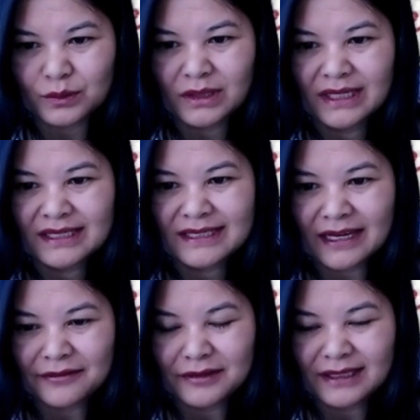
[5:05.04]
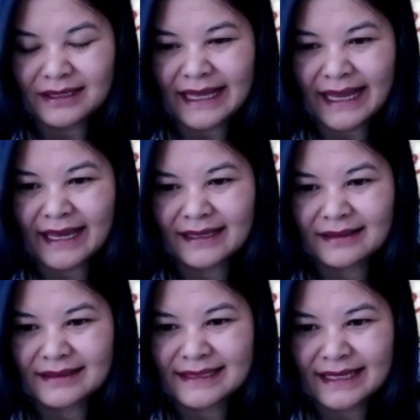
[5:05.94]
to travel
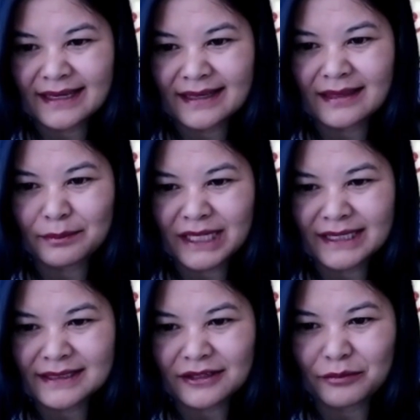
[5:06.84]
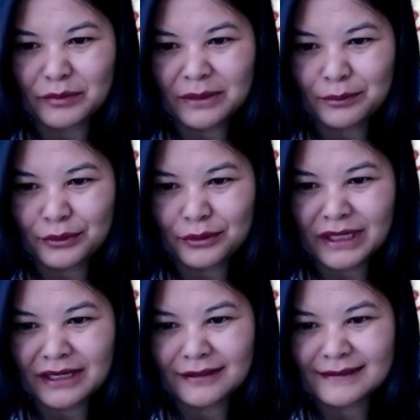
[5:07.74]
and see the place of
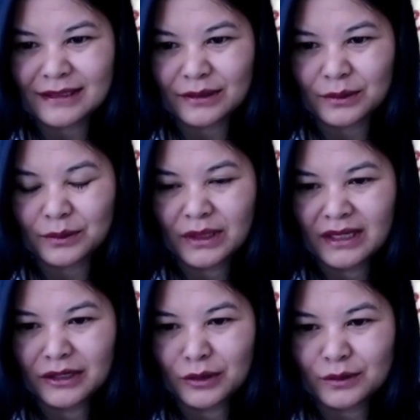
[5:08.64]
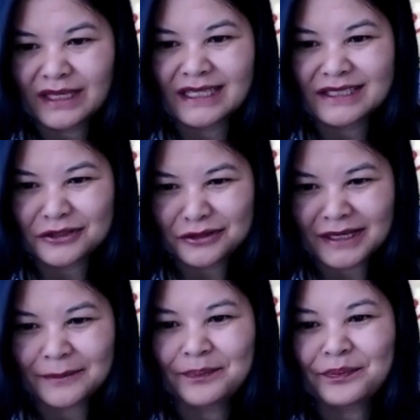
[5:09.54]
Manipur and also know the
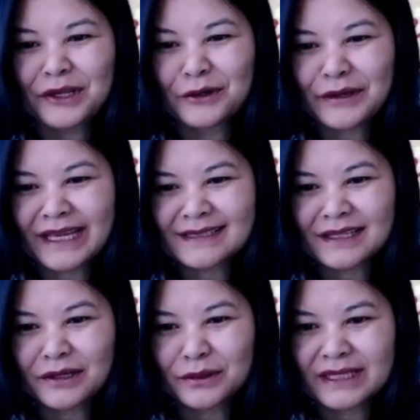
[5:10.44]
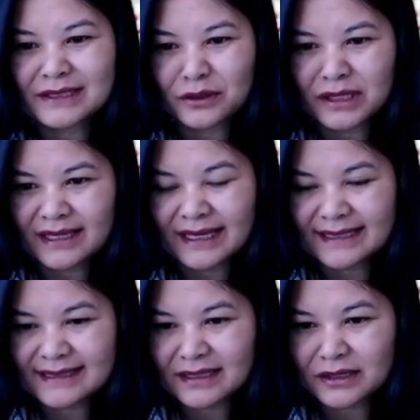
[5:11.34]
history. Okay, so is
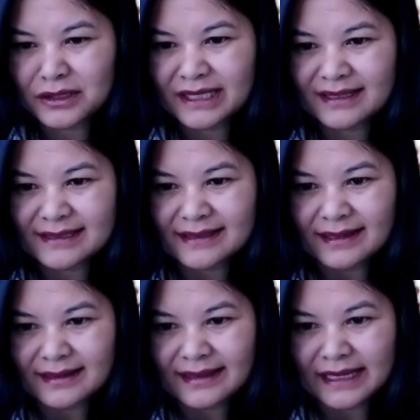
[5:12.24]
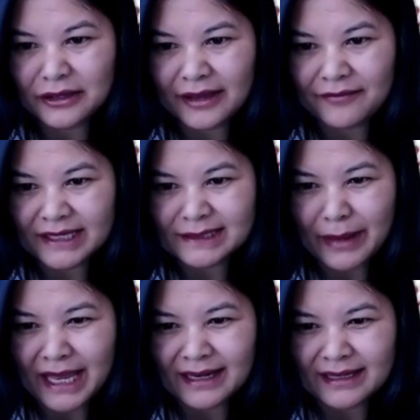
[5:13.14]
it only this year that you have
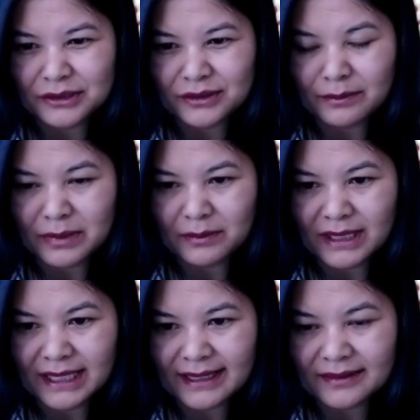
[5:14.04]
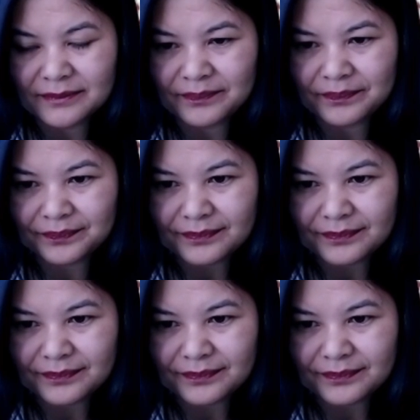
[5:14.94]
expanded to the public?